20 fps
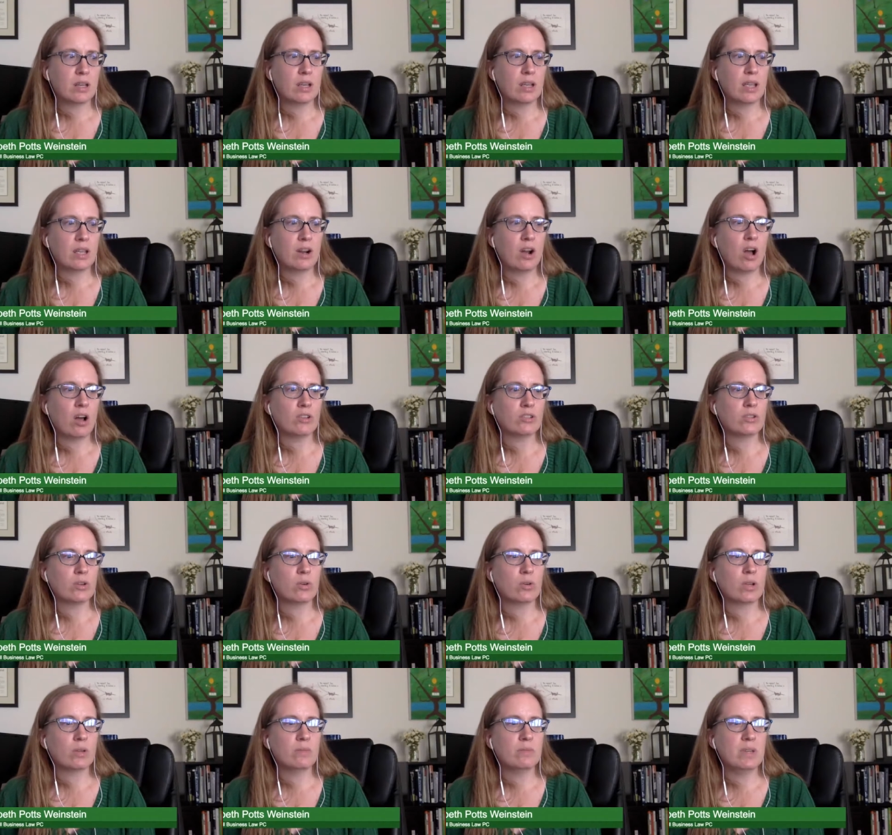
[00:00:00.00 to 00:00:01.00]
it
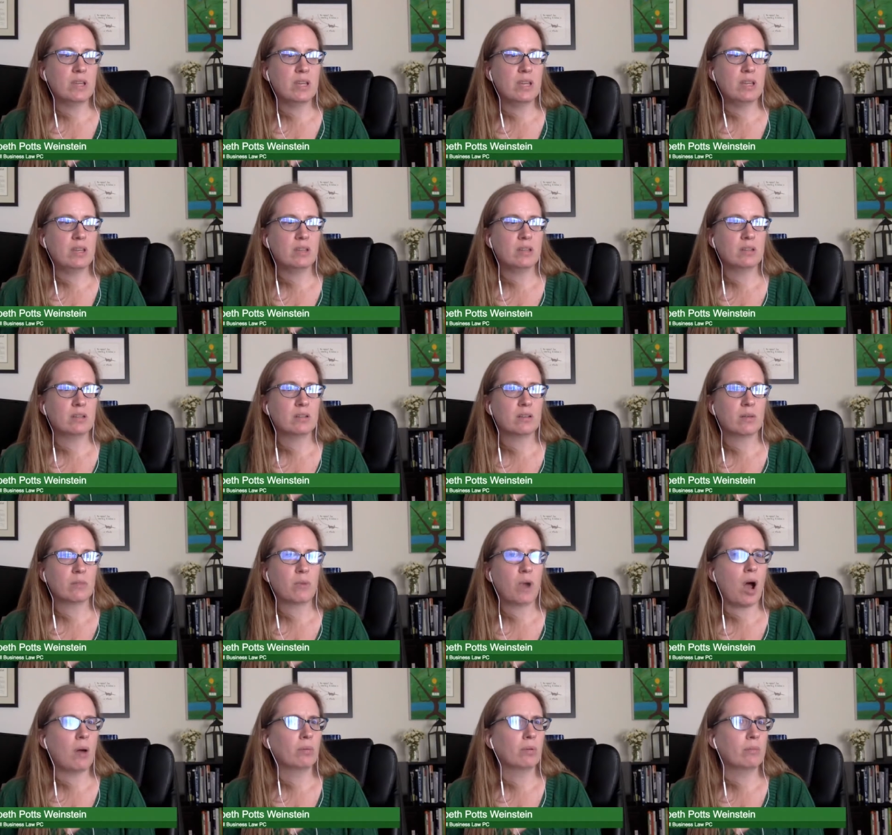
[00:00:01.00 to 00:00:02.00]
also can be
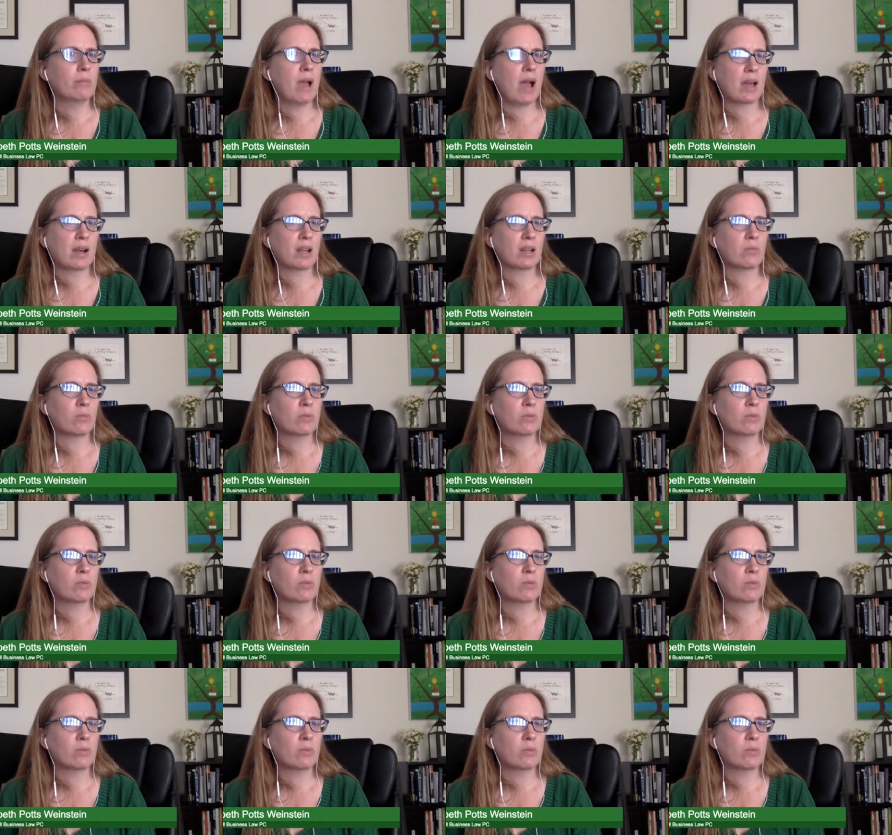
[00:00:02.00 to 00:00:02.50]
problematic